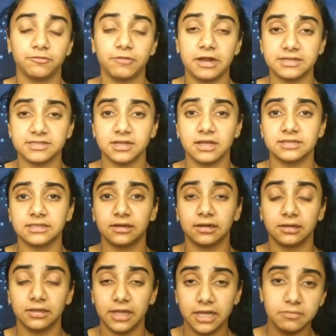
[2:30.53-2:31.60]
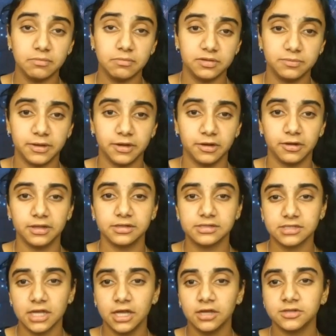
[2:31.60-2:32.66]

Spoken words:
Renaissance and Enlightenment periods.